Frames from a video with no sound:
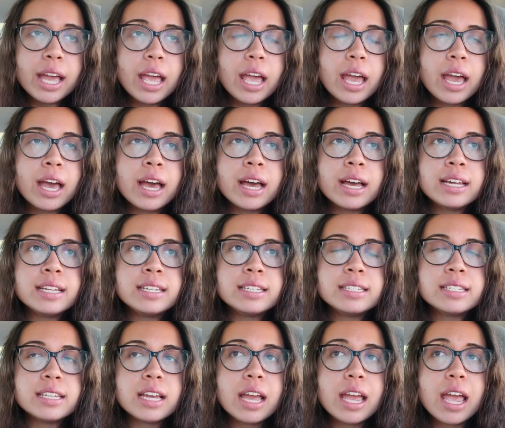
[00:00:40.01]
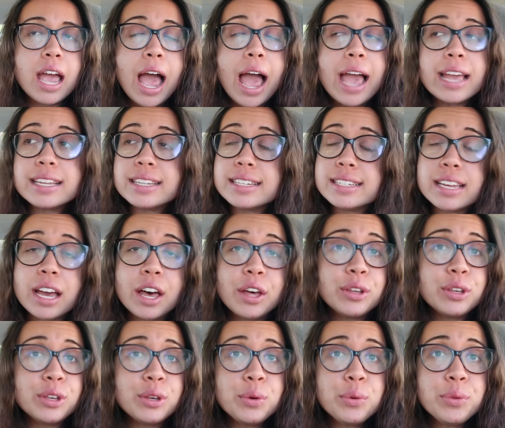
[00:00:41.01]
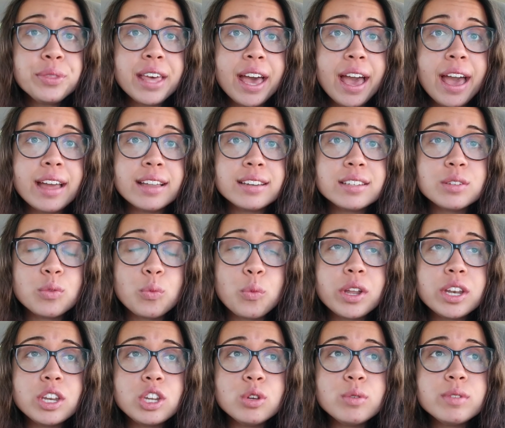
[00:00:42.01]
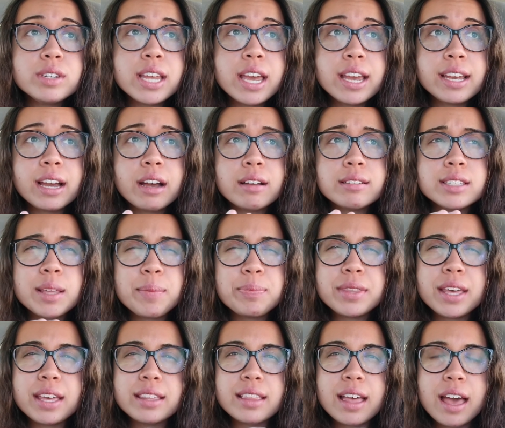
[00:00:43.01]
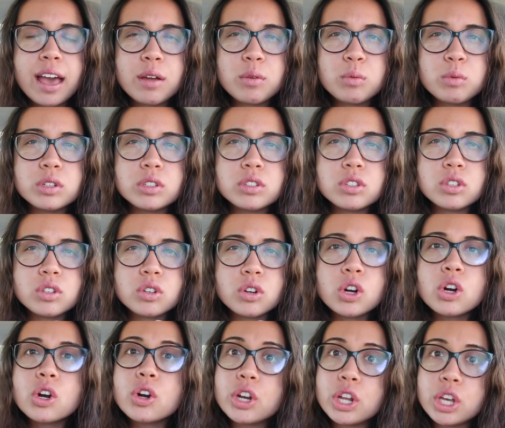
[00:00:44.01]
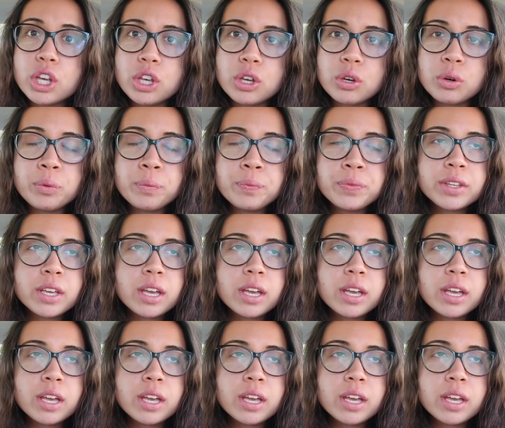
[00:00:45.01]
And I can tell you that when you take out something that was hurting you,